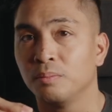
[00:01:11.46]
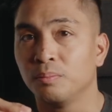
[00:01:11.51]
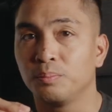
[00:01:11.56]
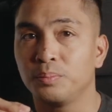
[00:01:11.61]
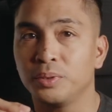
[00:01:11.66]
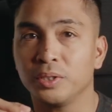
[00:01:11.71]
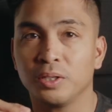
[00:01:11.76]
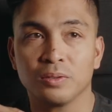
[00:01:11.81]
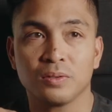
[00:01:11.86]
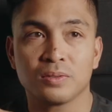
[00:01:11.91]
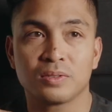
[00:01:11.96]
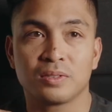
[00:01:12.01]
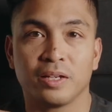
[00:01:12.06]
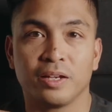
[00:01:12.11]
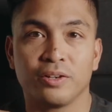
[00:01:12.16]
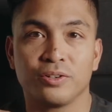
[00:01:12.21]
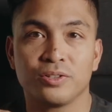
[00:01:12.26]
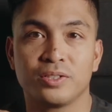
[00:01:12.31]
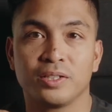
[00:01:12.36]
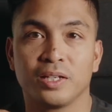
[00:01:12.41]
put all those
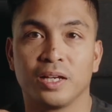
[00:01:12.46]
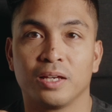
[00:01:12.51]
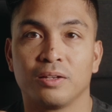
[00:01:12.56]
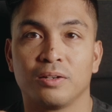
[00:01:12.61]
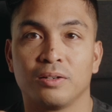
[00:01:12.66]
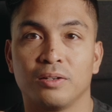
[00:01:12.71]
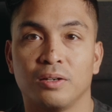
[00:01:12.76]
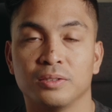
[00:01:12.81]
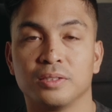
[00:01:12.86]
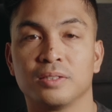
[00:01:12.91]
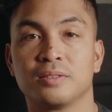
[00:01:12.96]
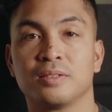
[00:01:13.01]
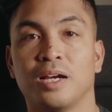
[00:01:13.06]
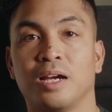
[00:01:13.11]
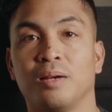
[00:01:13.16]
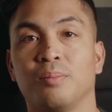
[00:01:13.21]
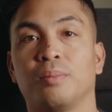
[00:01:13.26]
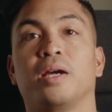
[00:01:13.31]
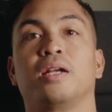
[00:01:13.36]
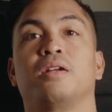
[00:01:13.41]
layers together on the
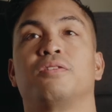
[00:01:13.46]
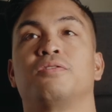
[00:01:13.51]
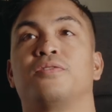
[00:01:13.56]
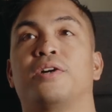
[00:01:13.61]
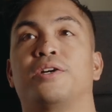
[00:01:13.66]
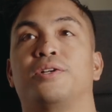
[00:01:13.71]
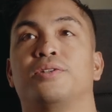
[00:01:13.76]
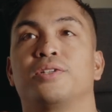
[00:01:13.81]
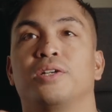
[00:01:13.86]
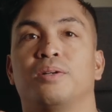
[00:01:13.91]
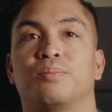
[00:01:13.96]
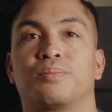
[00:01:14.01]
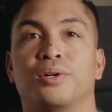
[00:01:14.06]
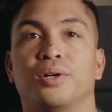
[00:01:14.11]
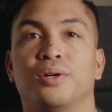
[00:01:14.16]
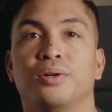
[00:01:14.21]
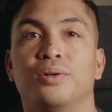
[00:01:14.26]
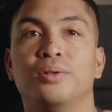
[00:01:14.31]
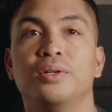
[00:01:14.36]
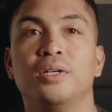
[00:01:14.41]
timeline of Final Cut
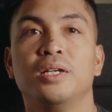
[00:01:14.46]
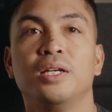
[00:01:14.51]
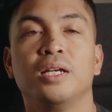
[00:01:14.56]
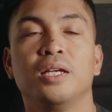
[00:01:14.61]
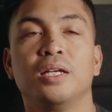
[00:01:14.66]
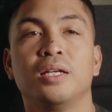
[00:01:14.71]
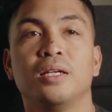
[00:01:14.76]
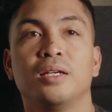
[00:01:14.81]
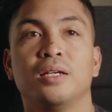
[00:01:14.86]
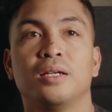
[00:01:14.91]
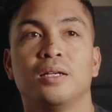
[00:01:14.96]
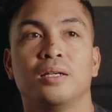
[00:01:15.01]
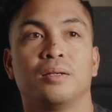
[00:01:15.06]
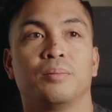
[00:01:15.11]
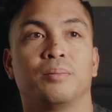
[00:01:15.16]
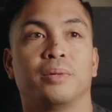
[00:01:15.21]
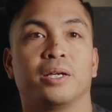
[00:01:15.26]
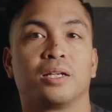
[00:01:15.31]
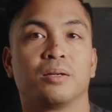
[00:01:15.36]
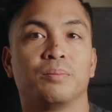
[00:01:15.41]
Pro,
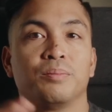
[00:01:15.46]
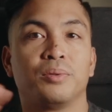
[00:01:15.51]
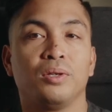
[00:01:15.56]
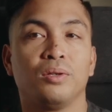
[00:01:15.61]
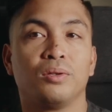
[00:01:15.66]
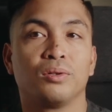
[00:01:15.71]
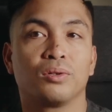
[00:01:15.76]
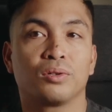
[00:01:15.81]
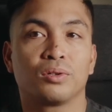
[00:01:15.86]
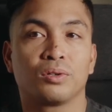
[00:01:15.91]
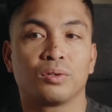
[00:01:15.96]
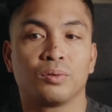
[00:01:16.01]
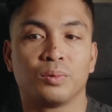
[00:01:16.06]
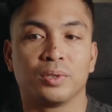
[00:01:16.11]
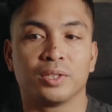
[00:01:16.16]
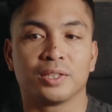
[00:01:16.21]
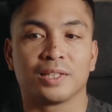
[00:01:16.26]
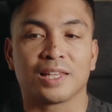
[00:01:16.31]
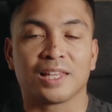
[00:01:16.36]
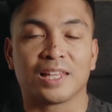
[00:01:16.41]
my computer
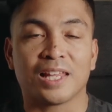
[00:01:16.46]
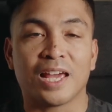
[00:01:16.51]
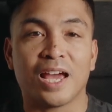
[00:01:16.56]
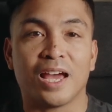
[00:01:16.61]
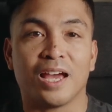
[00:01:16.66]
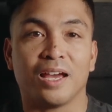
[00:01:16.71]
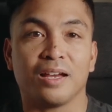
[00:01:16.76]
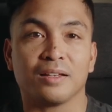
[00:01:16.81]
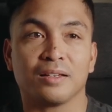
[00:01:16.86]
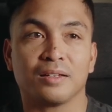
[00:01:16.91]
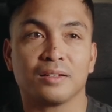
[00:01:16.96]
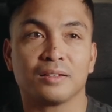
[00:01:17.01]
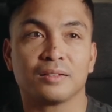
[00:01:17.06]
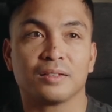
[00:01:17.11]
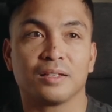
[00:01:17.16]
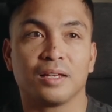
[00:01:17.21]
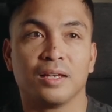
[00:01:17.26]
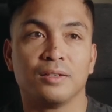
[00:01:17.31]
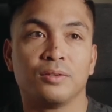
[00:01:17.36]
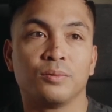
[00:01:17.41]
would lag.
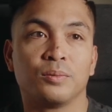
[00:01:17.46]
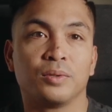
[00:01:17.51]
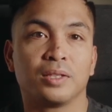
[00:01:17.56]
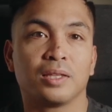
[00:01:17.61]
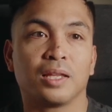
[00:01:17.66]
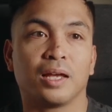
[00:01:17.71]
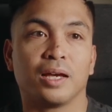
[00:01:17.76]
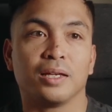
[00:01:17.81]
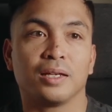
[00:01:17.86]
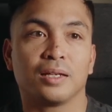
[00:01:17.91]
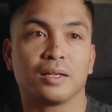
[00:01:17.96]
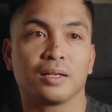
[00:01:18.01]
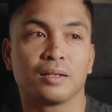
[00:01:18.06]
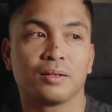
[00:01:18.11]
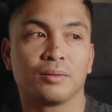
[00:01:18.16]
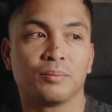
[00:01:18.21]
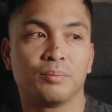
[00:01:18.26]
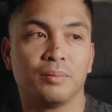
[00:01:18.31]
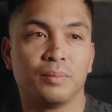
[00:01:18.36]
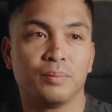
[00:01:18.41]
It would
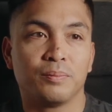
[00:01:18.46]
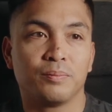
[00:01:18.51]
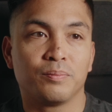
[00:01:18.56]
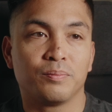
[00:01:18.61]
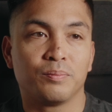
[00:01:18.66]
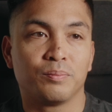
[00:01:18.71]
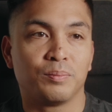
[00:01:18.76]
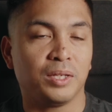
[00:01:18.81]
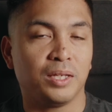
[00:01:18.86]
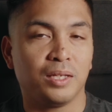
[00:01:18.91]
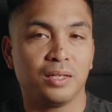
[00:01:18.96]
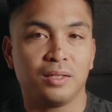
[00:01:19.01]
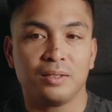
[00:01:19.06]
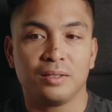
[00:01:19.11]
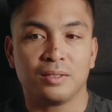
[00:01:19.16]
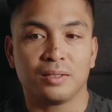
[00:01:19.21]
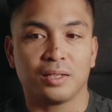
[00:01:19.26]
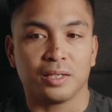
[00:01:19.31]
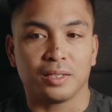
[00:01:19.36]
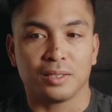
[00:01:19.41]

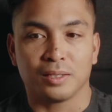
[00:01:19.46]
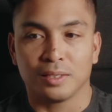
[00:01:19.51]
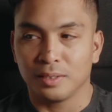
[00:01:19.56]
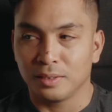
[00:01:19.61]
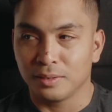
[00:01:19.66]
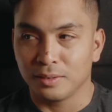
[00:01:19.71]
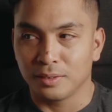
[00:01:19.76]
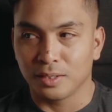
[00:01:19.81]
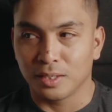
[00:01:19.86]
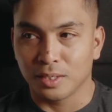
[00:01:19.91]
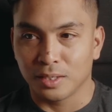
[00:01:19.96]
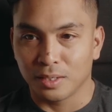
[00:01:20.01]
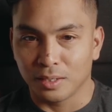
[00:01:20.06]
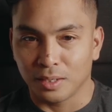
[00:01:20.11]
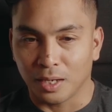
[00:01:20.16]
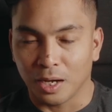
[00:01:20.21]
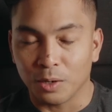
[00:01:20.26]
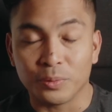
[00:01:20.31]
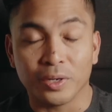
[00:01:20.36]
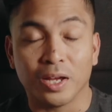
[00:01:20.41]
be like
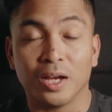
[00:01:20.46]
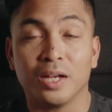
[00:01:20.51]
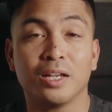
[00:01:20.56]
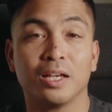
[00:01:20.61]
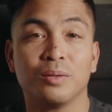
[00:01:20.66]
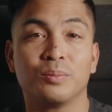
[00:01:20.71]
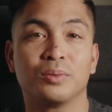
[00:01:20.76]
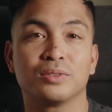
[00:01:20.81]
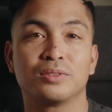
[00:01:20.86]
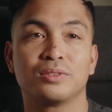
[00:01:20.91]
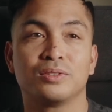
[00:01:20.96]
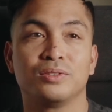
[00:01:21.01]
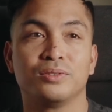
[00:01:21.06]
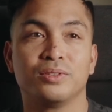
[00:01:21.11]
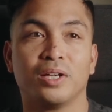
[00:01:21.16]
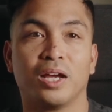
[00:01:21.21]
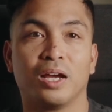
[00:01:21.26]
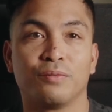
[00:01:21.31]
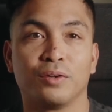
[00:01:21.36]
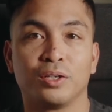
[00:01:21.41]
I would unable
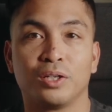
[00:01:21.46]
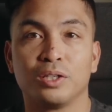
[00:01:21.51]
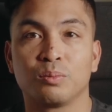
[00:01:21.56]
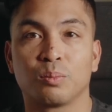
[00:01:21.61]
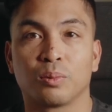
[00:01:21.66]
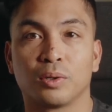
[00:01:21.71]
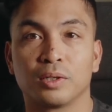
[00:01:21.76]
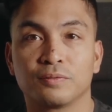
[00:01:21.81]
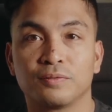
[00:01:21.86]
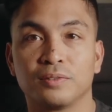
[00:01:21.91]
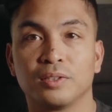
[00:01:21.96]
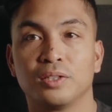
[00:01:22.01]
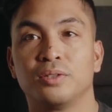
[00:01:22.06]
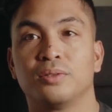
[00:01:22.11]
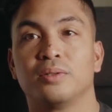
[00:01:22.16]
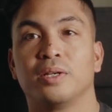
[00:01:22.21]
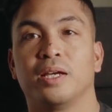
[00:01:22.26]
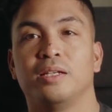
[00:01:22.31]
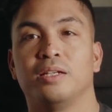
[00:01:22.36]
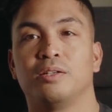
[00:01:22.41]
to have a good
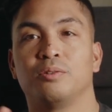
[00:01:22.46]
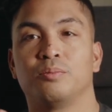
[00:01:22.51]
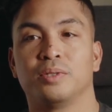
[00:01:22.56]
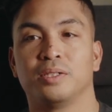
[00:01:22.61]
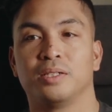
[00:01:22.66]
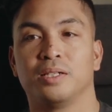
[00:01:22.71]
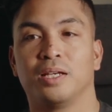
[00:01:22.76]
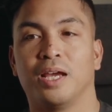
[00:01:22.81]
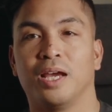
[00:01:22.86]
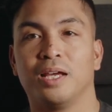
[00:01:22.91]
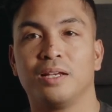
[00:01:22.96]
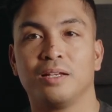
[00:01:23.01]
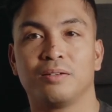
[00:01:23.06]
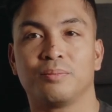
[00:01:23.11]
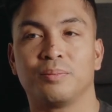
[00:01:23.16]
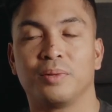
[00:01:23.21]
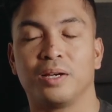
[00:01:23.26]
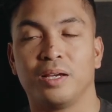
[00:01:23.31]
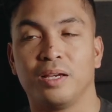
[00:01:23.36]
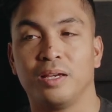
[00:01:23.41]
workflow, and it would
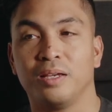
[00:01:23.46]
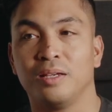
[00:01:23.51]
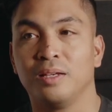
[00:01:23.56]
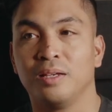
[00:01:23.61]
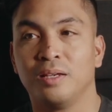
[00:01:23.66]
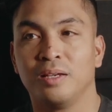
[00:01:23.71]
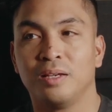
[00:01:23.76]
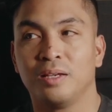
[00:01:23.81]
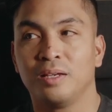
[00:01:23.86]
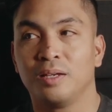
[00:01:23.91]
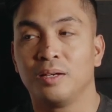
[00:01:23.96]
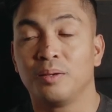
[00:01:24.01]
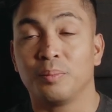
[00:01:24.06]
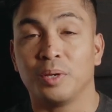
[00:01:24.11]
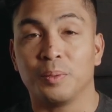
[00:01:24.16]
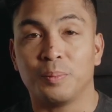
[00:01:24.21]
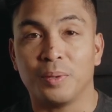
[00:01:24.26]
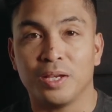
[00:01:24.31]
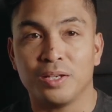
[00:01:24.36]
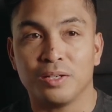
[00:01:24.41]
edit my
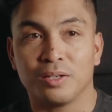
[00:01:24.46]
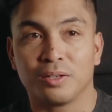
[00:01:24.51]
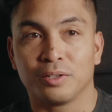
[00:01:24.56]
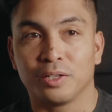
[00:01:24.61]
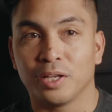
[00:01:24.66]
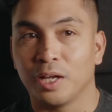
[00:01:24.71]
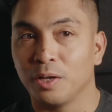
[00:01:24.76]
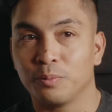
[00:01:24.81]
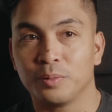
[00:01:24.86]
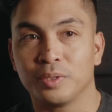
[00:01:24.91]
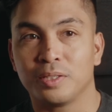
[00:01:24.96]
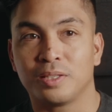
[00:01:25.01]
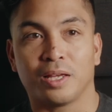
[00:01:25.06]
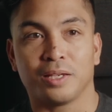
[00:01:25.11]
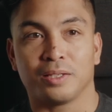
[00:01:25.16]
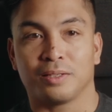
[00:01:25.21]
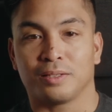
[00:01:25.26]
page, or it would